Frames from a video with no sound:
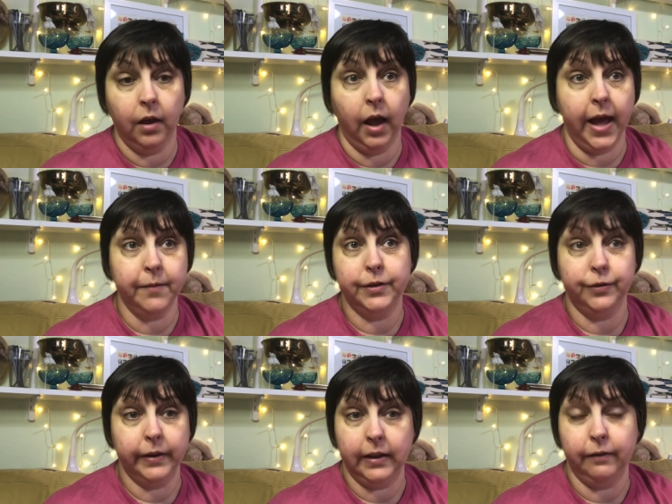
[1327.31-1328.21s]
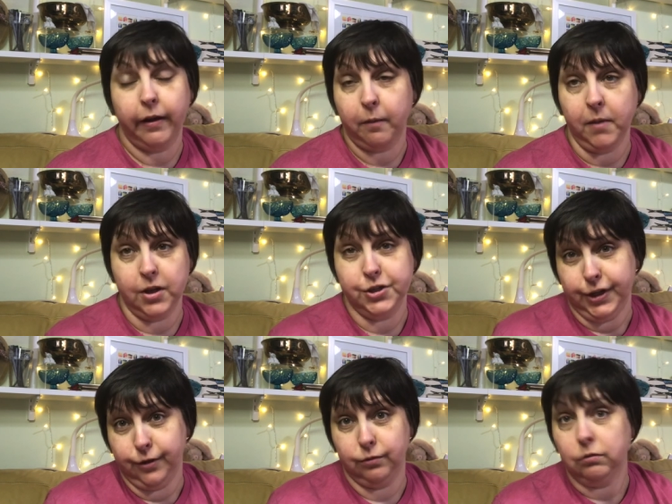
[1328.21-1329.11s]
I would really recommend
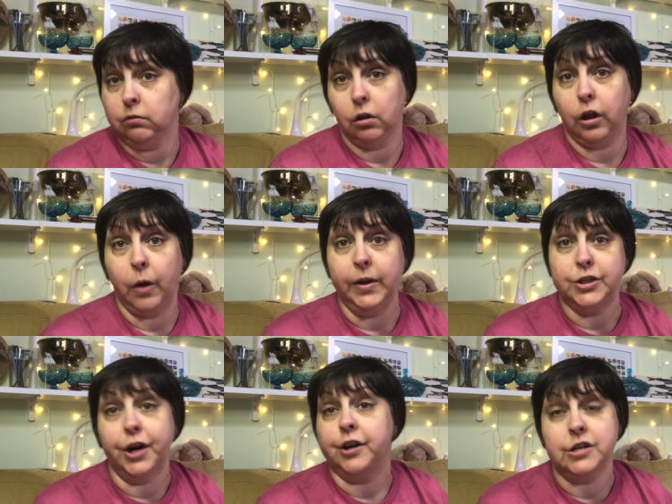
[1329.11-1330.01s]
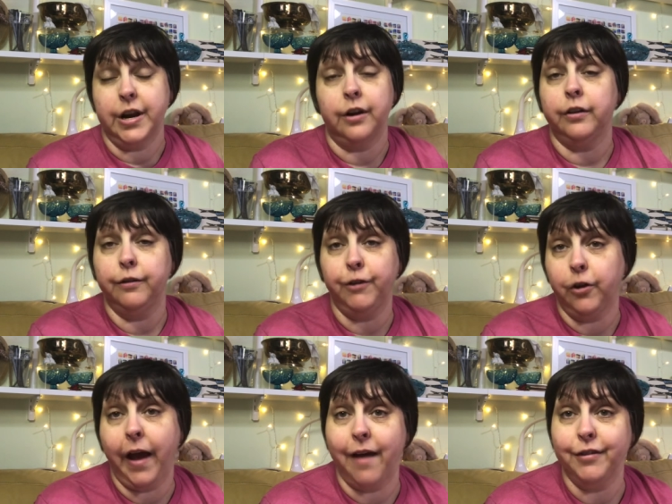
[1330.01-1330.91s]
you going to her channel if you
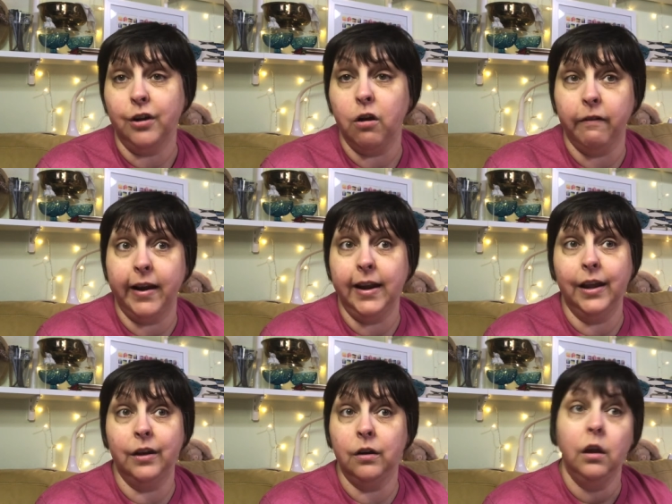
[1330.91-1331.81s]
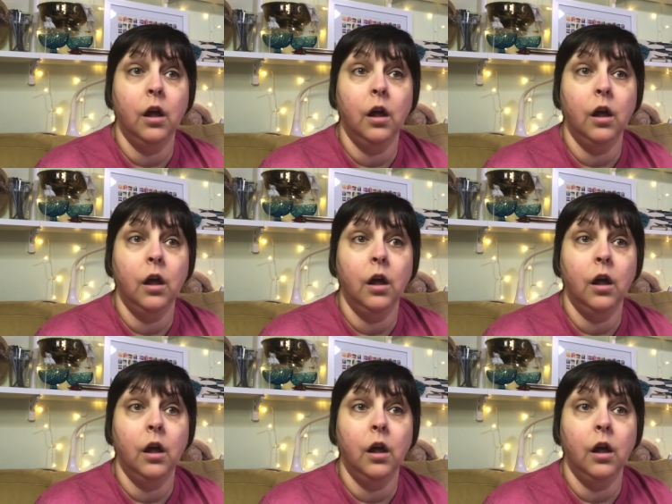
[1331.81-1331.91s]
haven't already and